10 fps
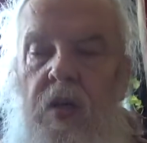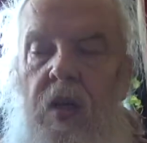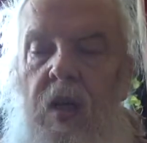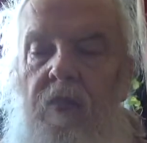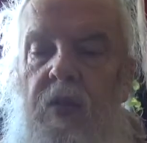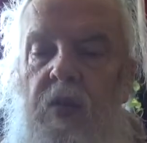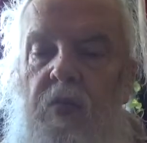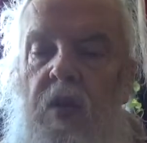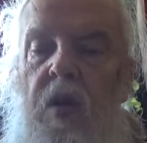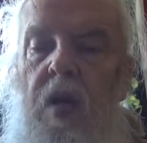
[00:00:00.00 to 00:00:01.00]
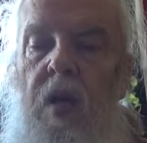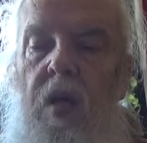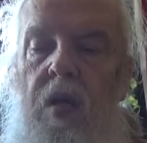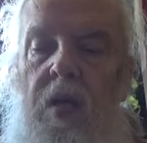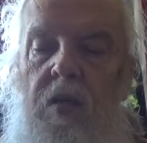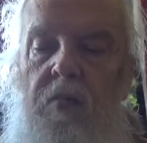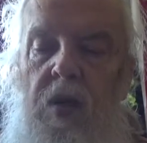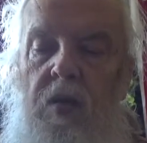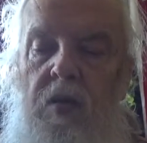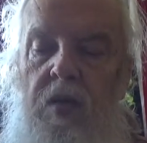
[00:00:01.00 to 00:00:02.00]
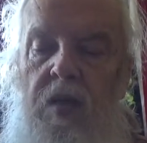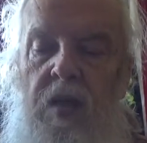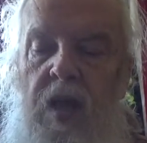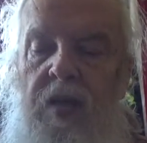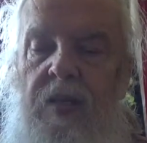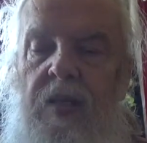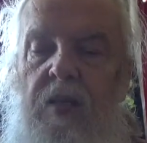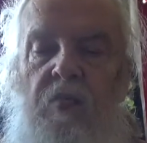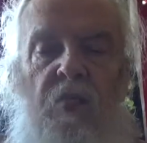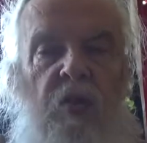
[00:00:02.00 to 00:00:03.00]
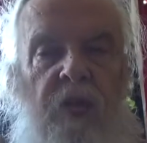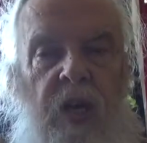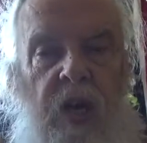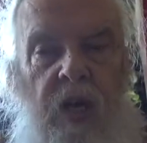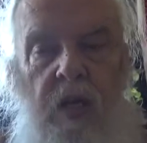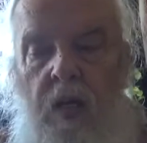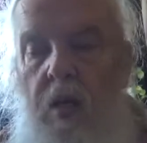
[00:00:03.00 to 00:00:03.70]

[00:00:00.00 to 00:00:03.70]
I have this book. Leonard Maltin's classic movie guide.